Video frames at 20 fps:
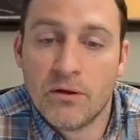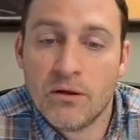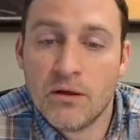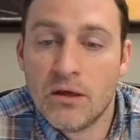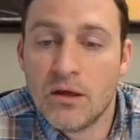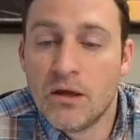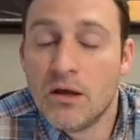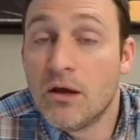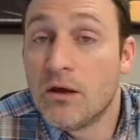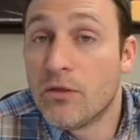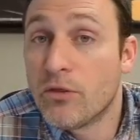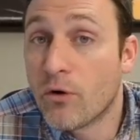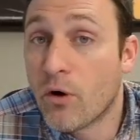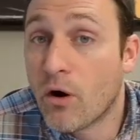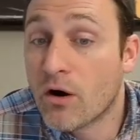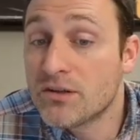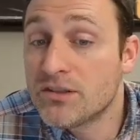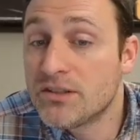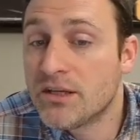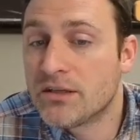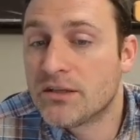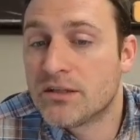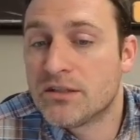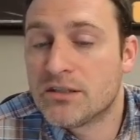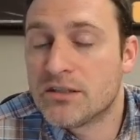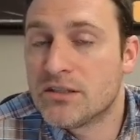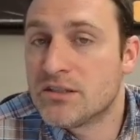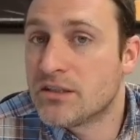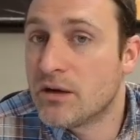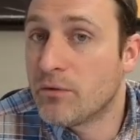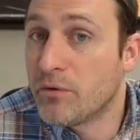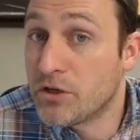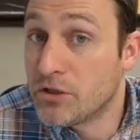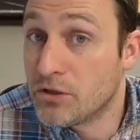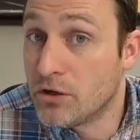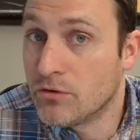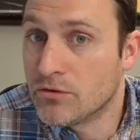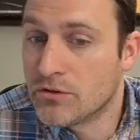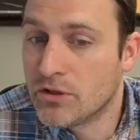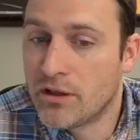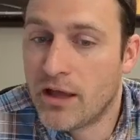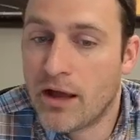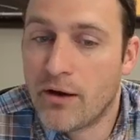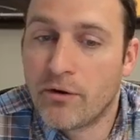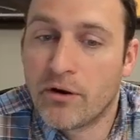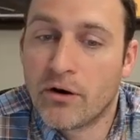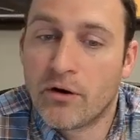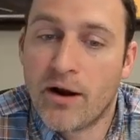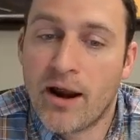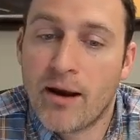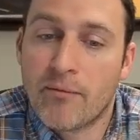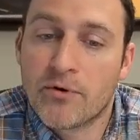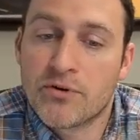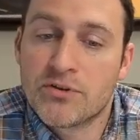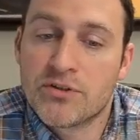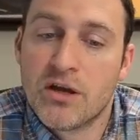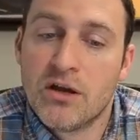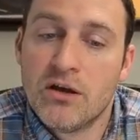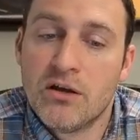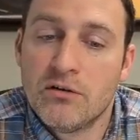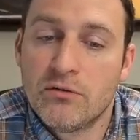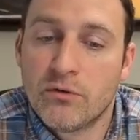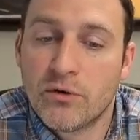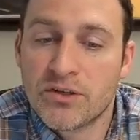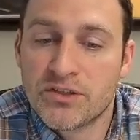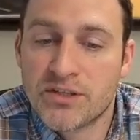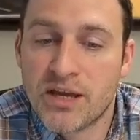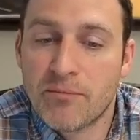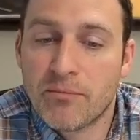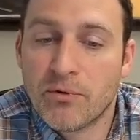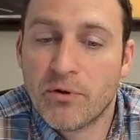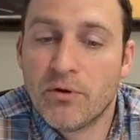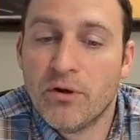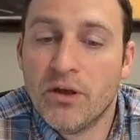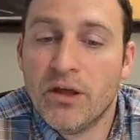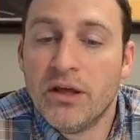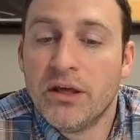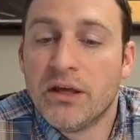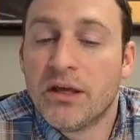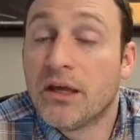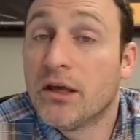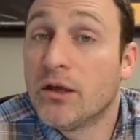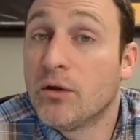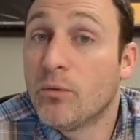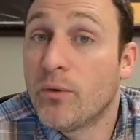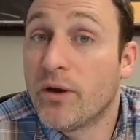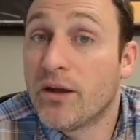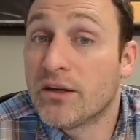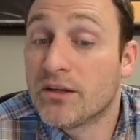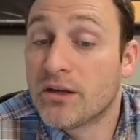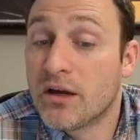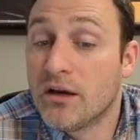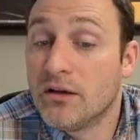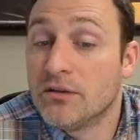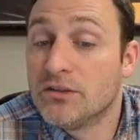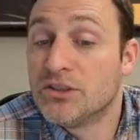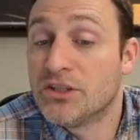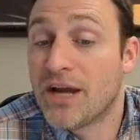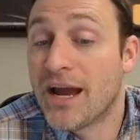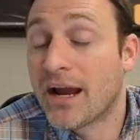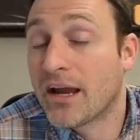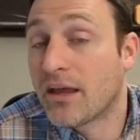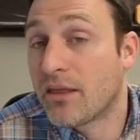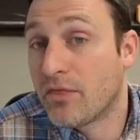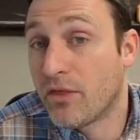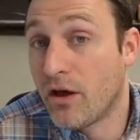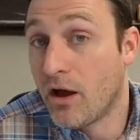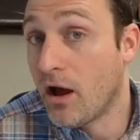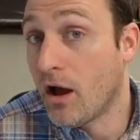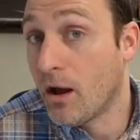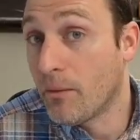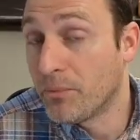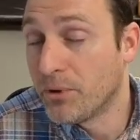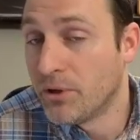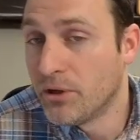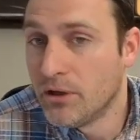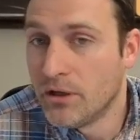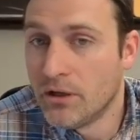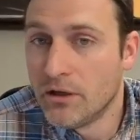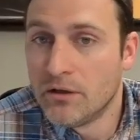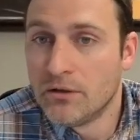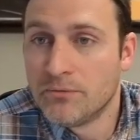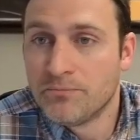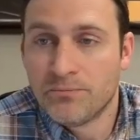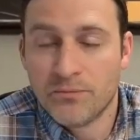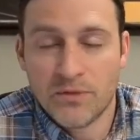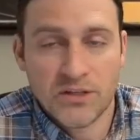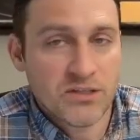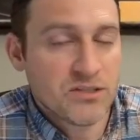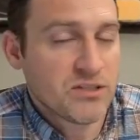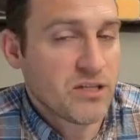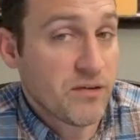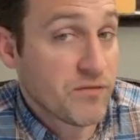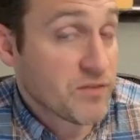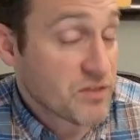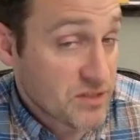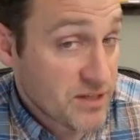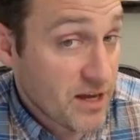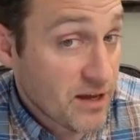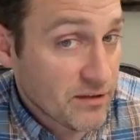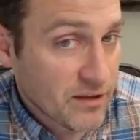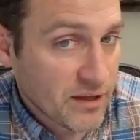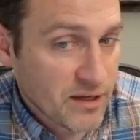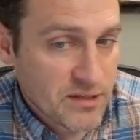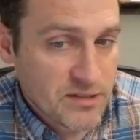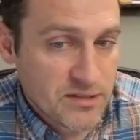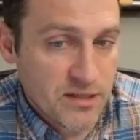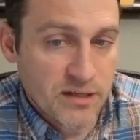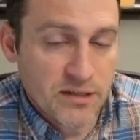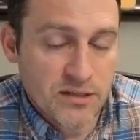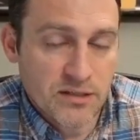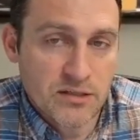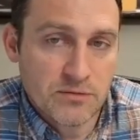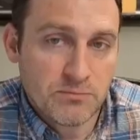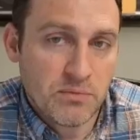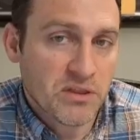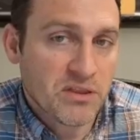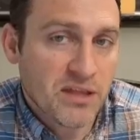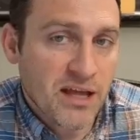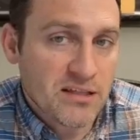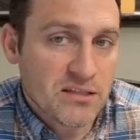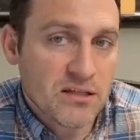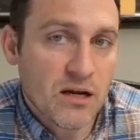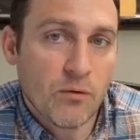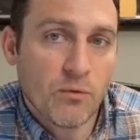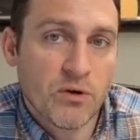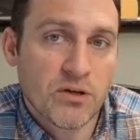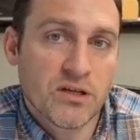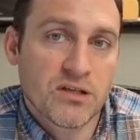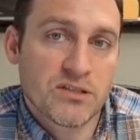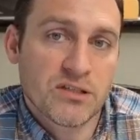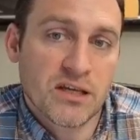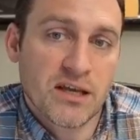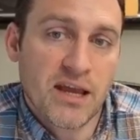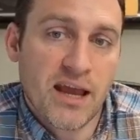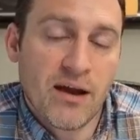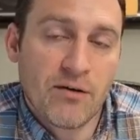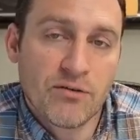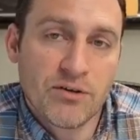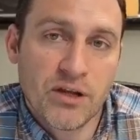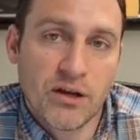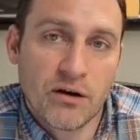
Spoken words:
There are sentences that we don't allow in grammars. For example, Hill went Jack the up. It doesn't even sound like a sentence, but that's not what doesn't count here.